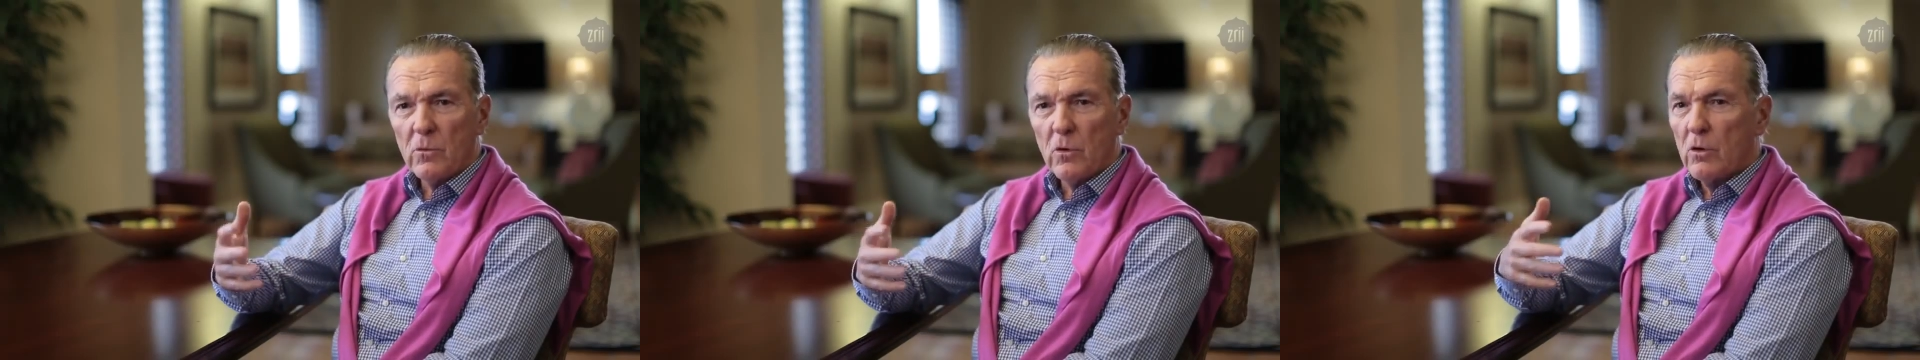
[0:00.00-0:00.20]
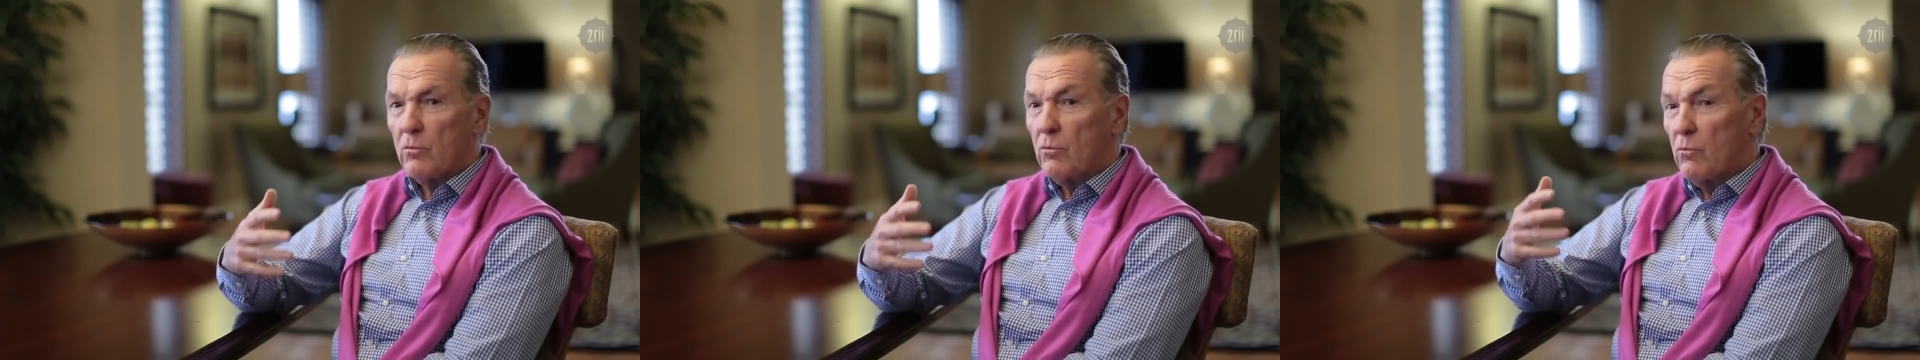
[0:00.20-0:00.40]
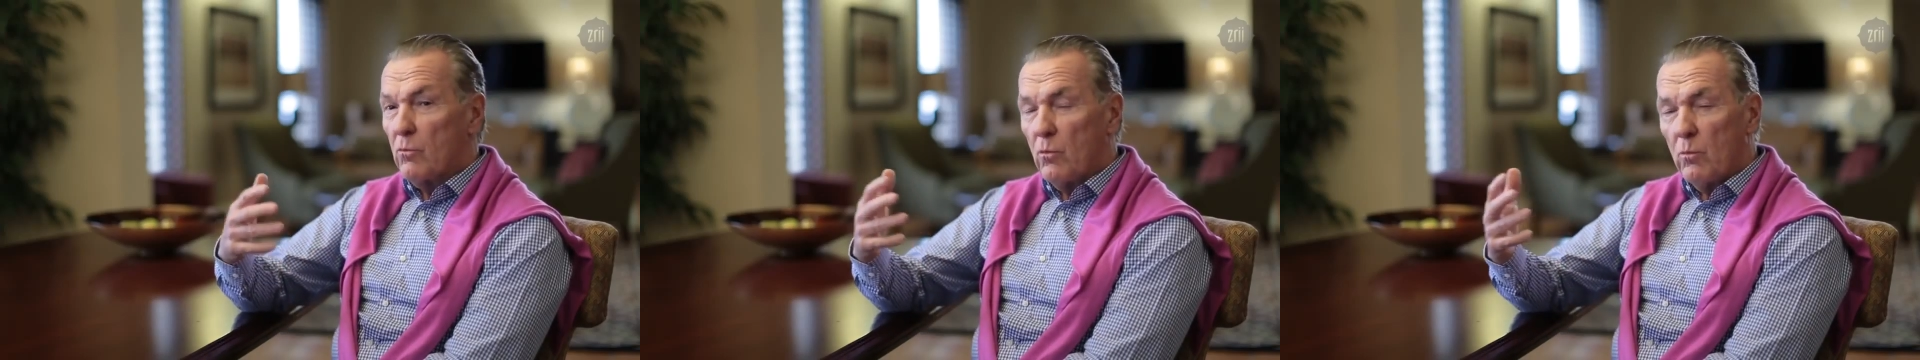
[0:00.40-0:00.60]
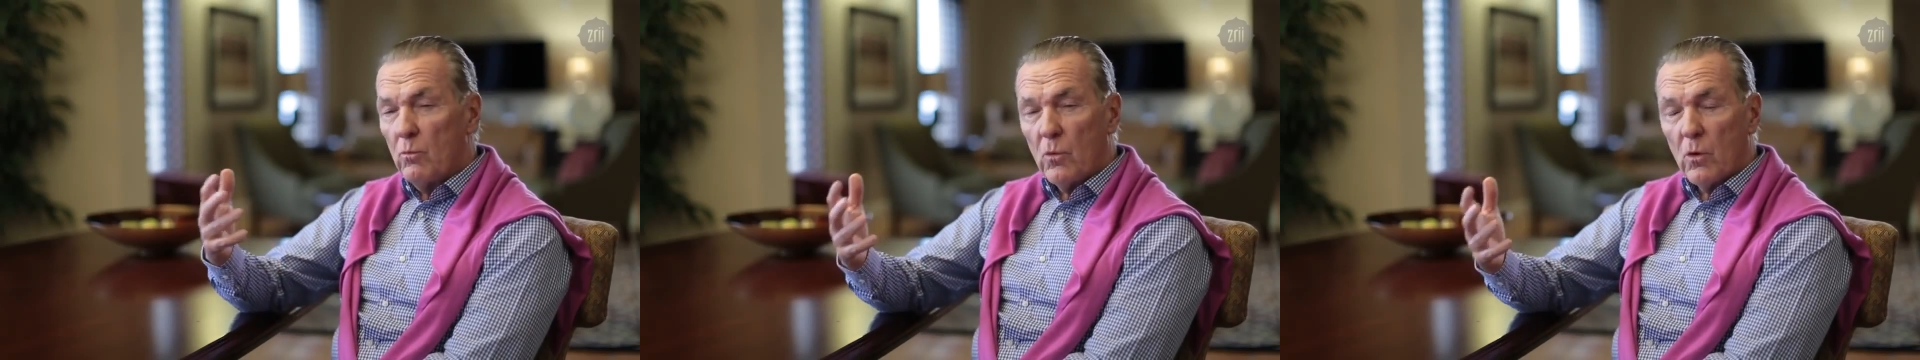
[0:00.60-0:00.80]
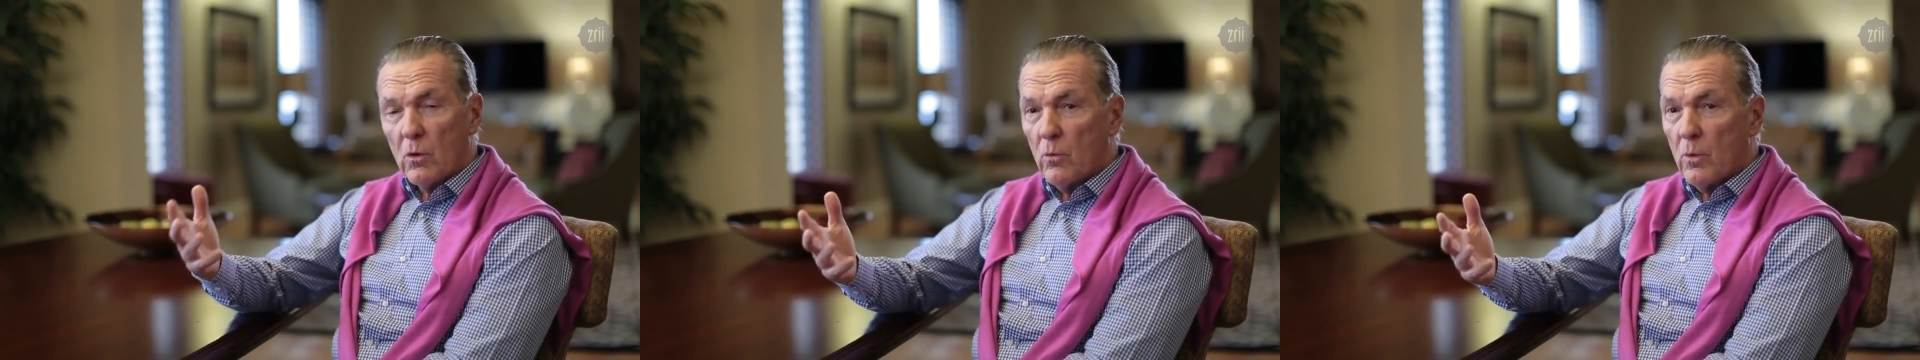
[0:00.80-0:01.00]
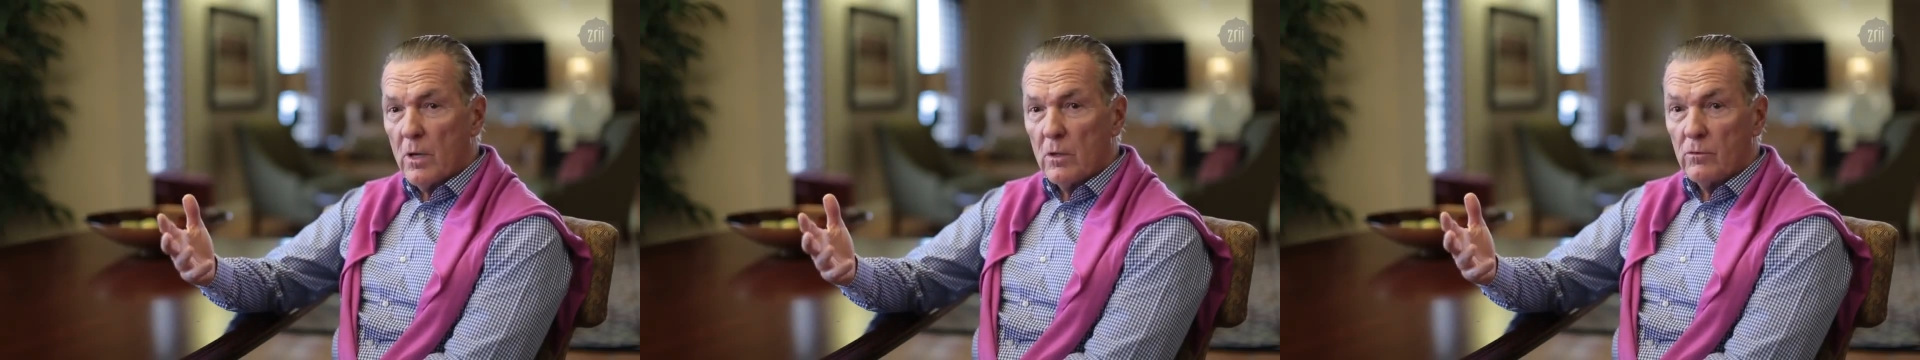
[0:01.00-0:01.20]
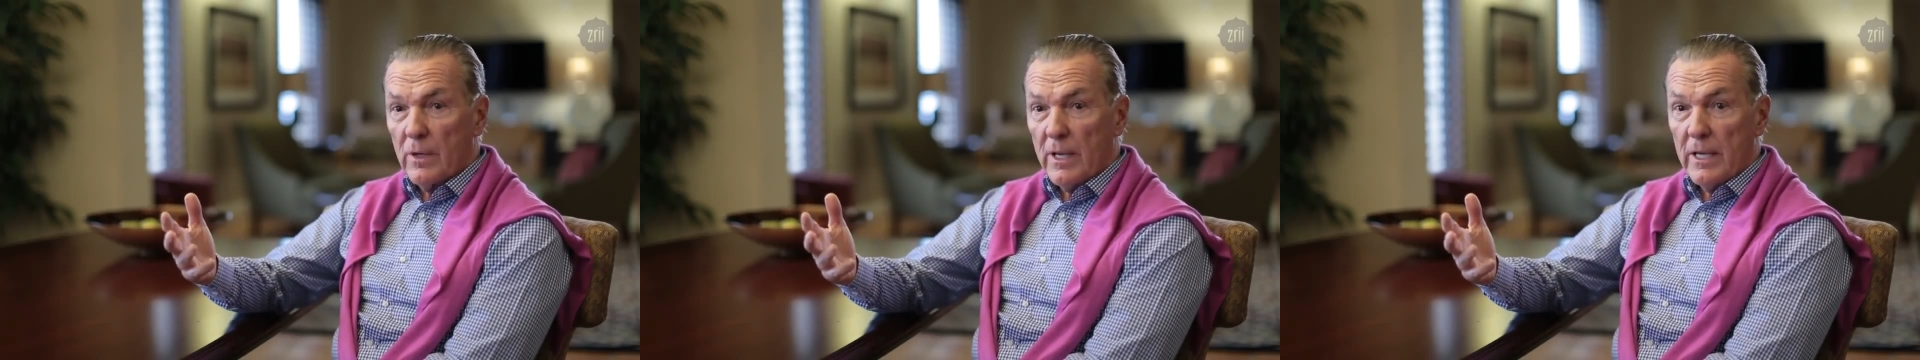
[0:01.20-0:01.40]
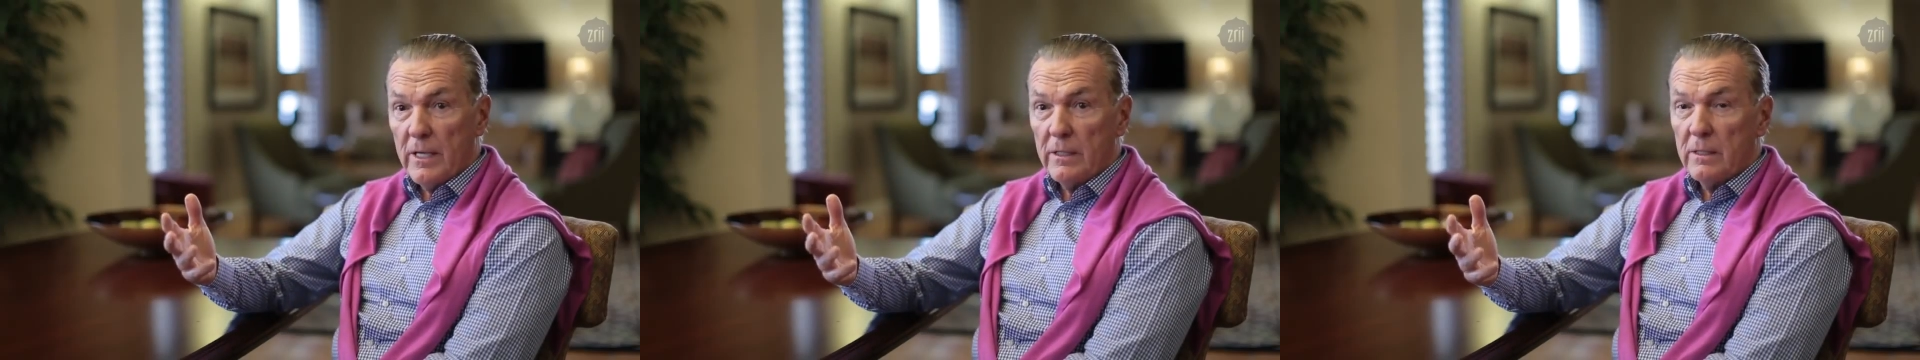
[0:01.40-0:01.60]
more
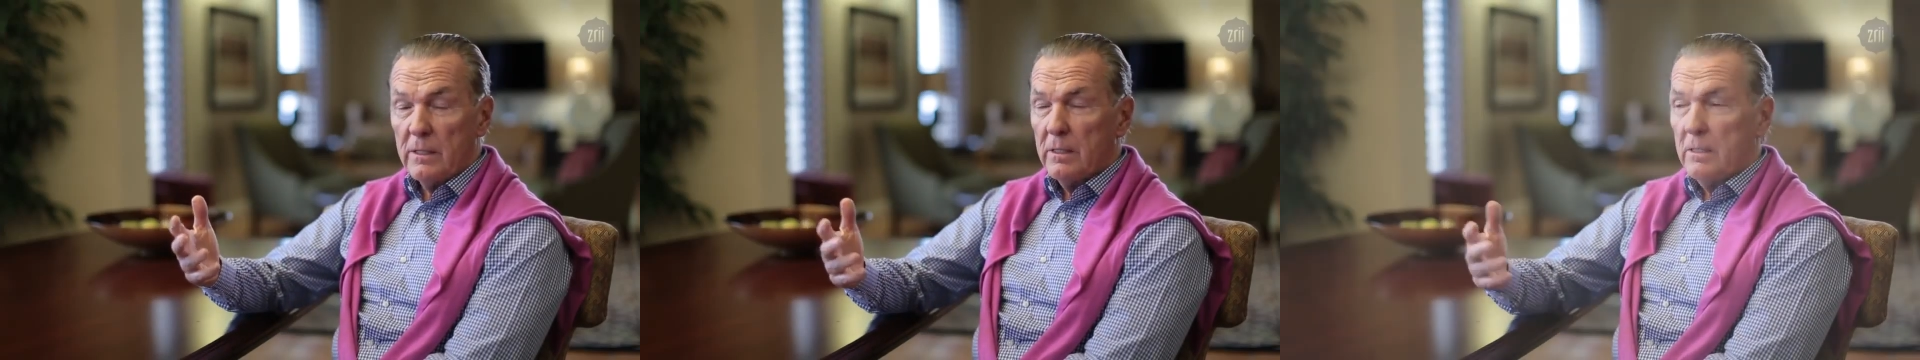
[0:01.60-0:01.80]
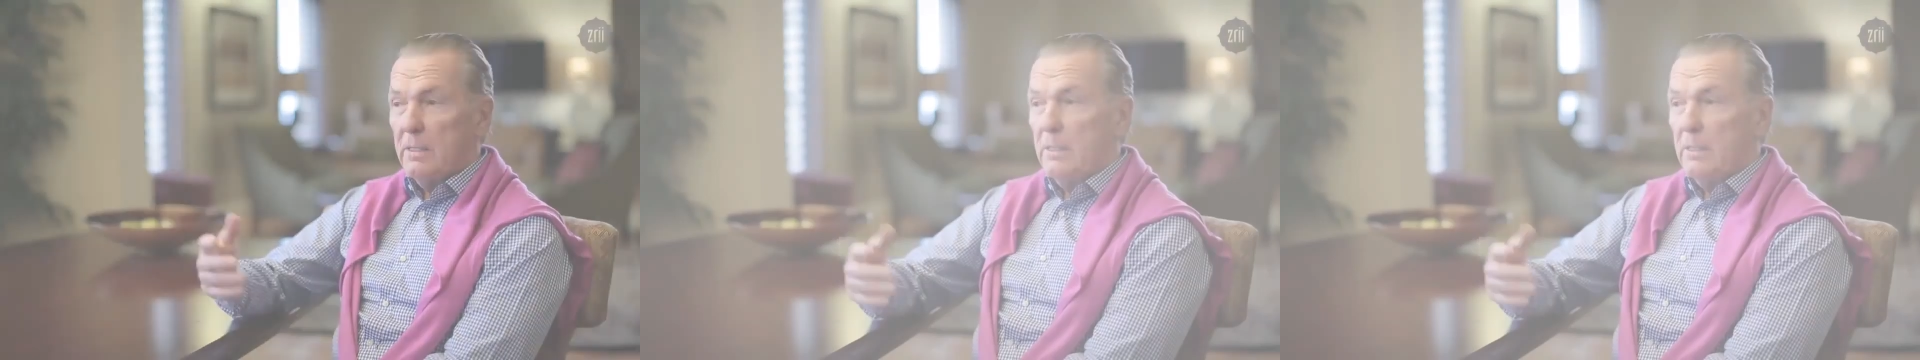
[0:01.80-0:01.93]
well-read.